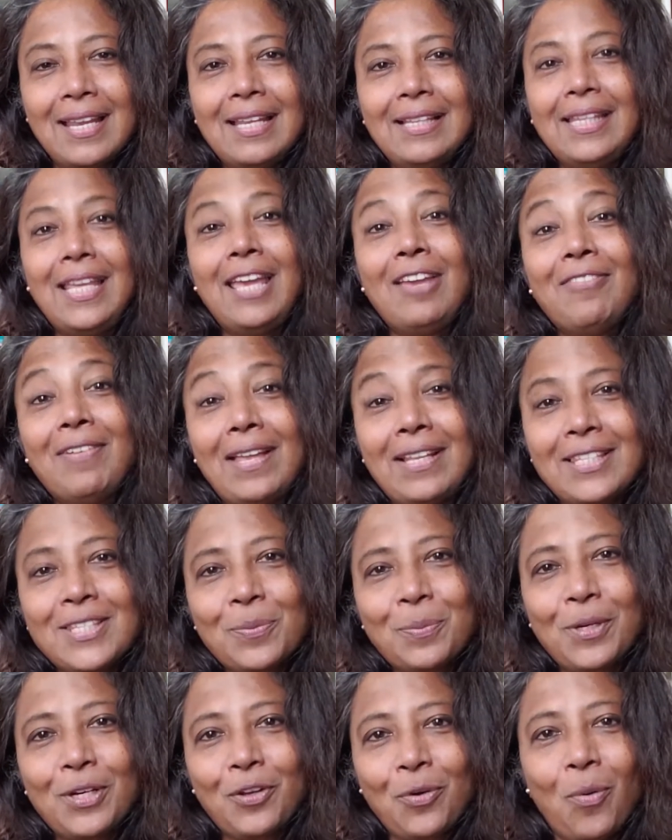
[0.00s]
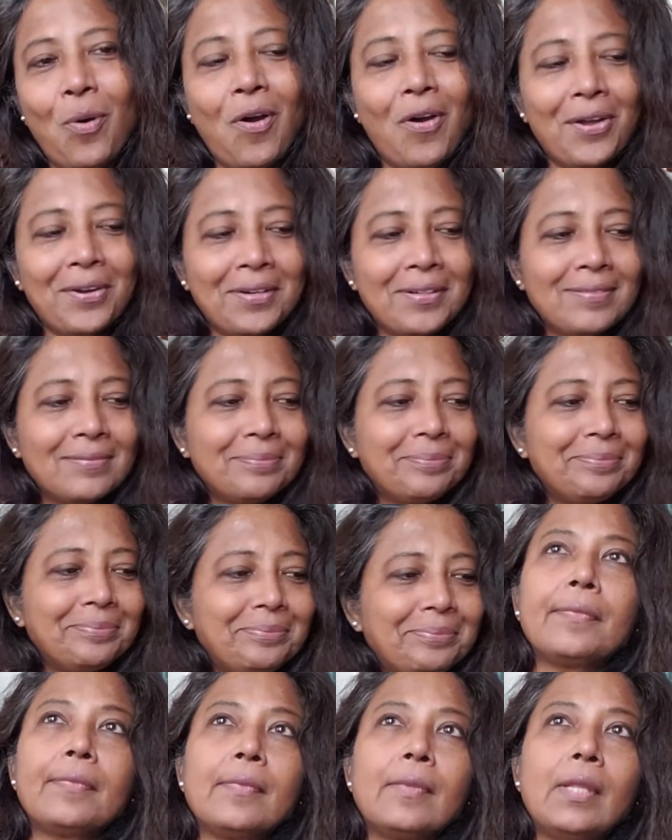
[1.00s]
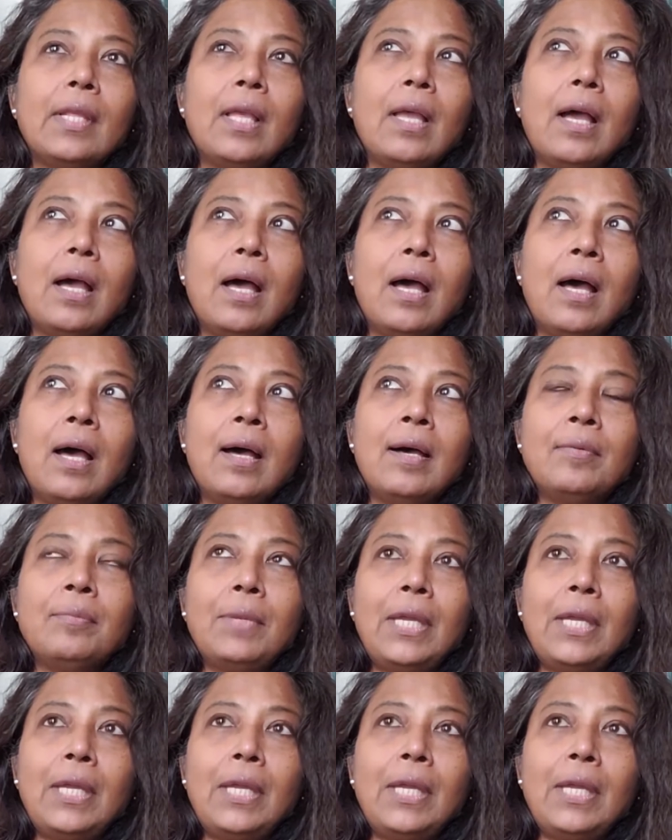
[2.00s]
the events will go on.